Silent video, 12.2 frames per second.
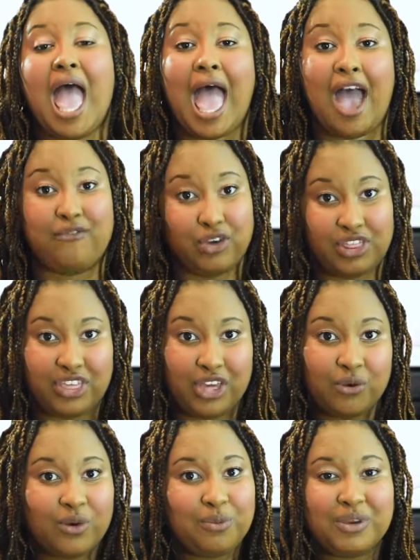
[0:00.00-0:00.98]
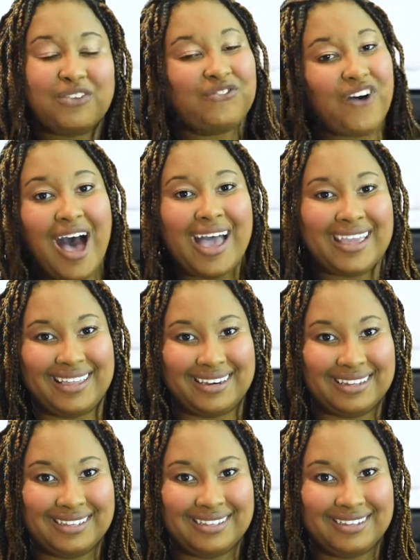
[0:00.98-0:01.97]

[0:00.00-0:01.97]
Everything will be fine.